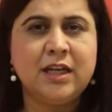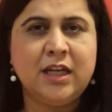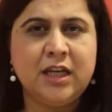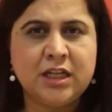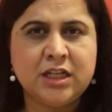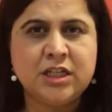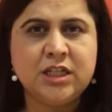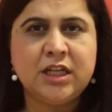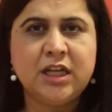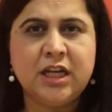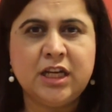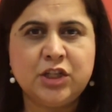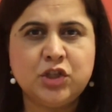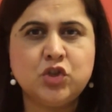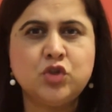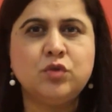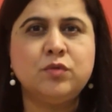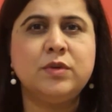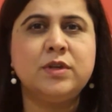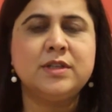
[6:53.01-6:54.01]
indicates
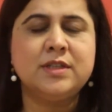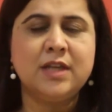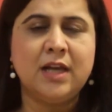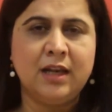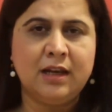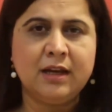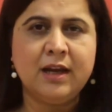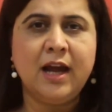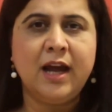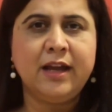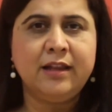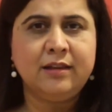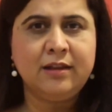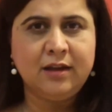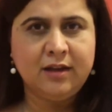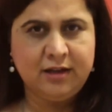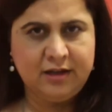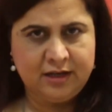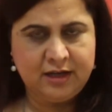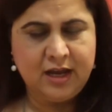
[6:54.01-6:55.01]
towards
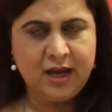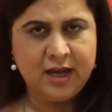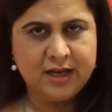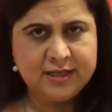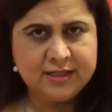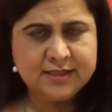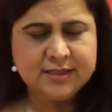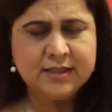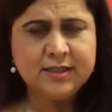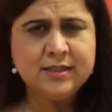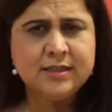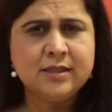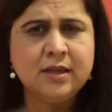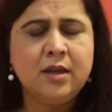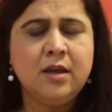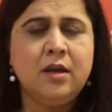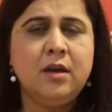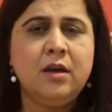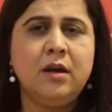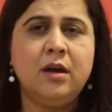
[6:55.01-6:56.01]
Al-Qaeda and ISIS.
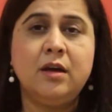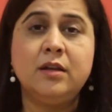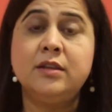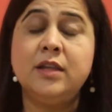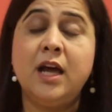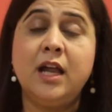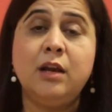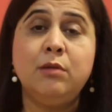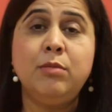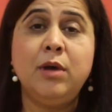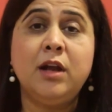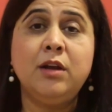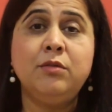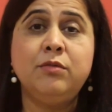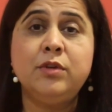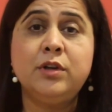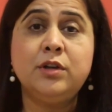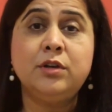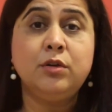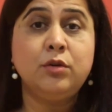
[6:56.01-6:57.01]
Taliban
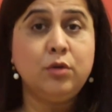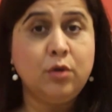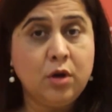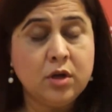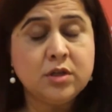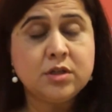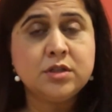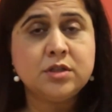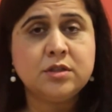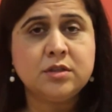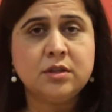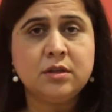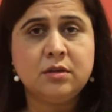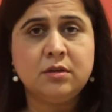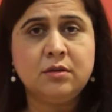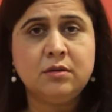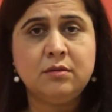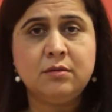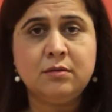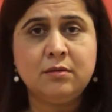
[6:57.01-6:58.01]
will not
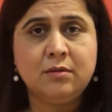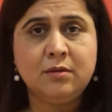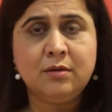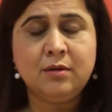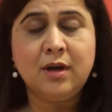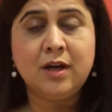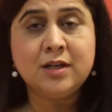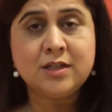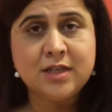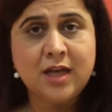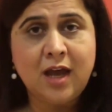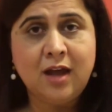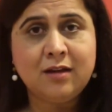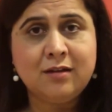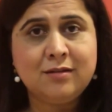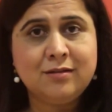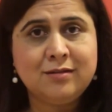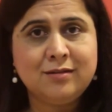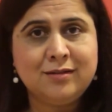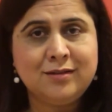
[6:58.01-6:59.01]

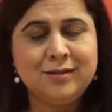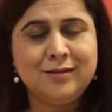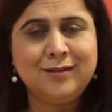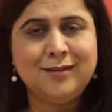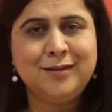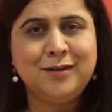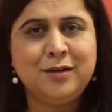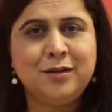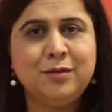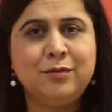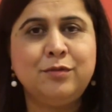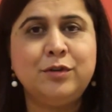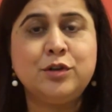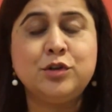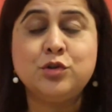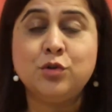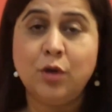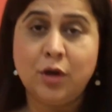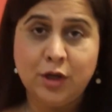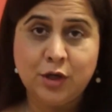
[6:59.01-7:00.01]
attack the
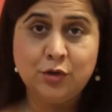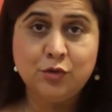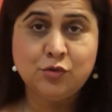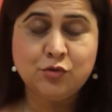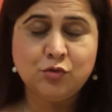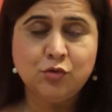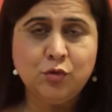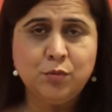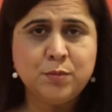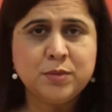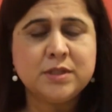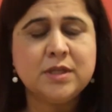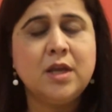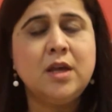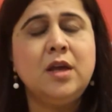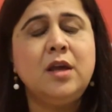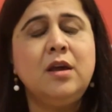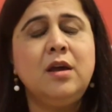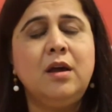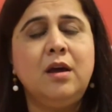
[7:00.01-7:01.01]
withdrawing troops,
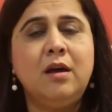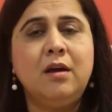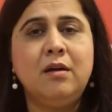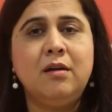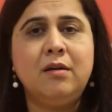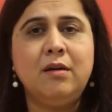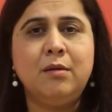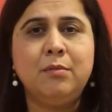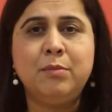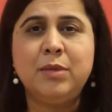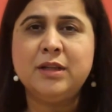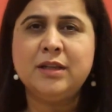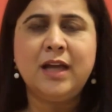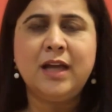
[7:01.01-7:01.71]
but